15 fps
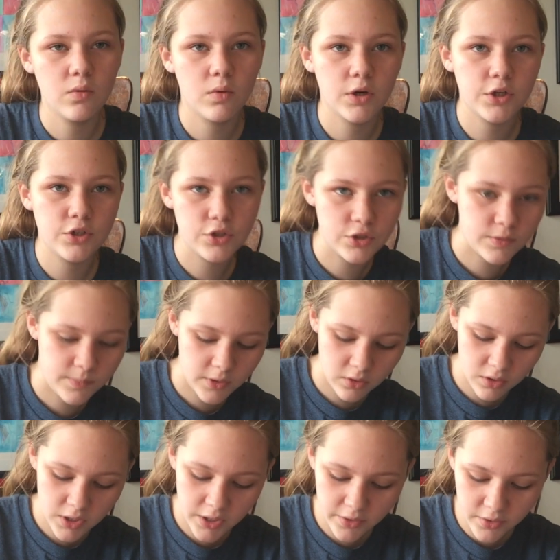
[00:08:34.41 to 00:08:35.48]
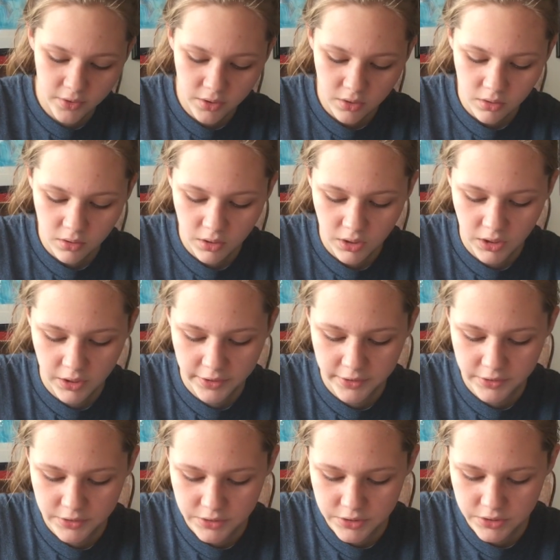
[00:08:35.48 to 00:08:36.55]
You want to choose a middle color
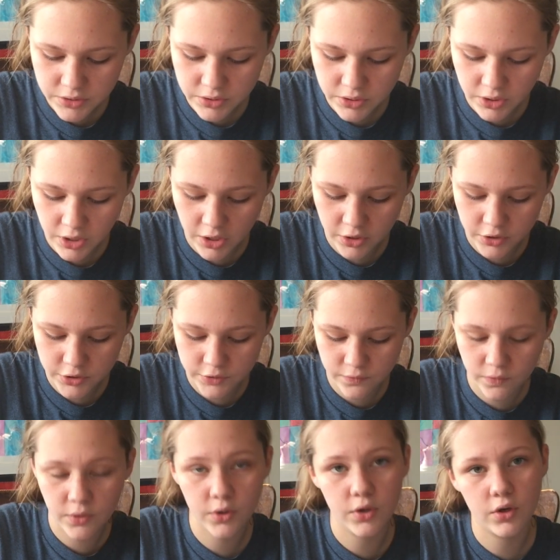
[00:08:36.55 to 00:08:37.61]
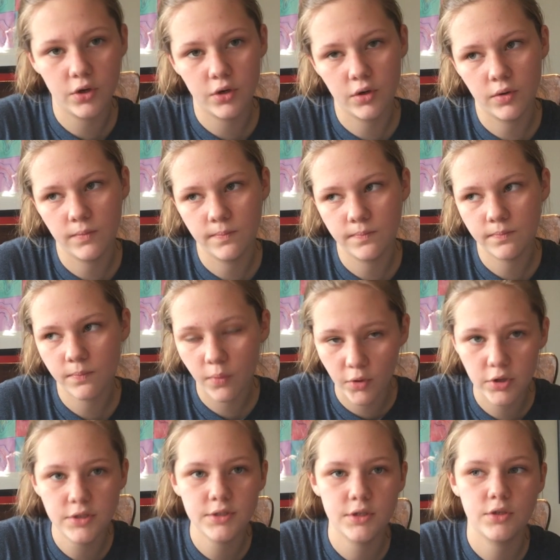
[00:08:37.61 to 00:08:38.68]
and the colors for your
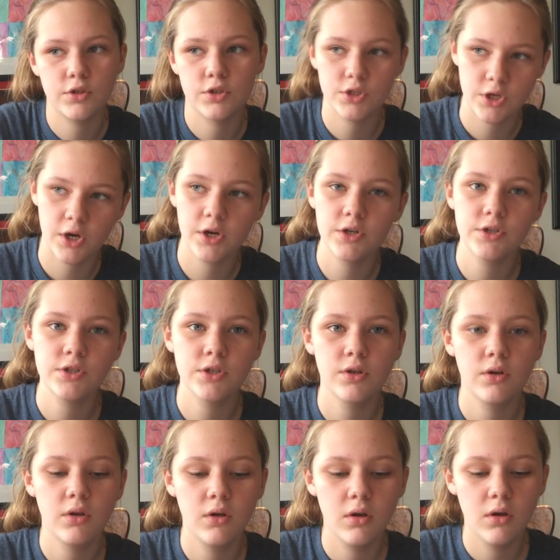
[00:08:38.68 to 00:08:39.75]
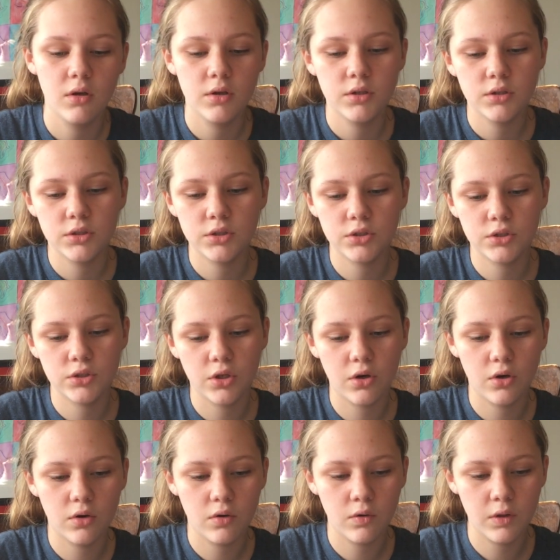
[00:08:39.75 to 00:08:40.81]
points on your stars.
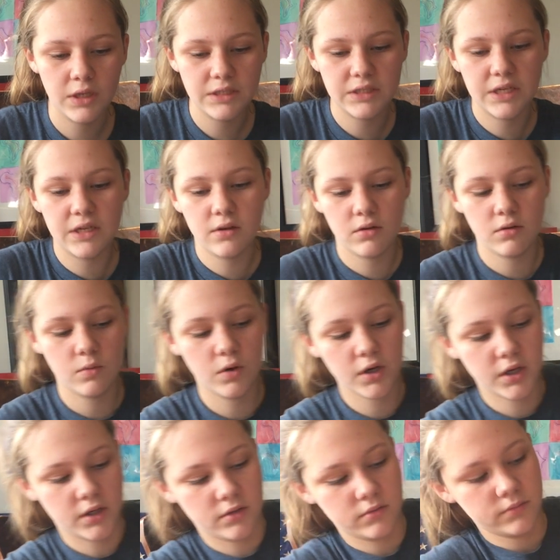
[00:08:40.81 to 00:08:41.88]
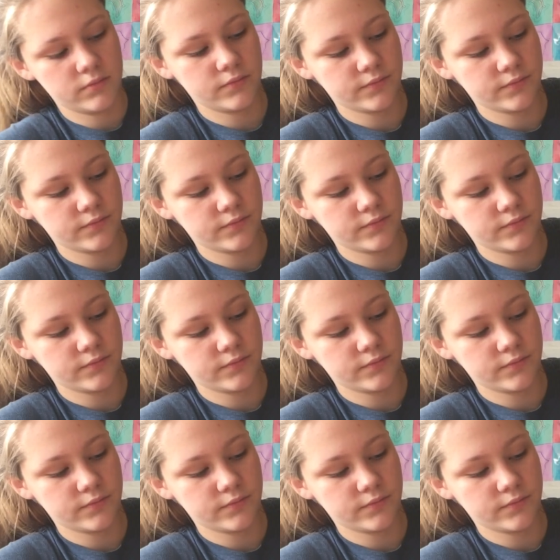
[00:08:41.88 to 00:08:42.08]
So let's get working.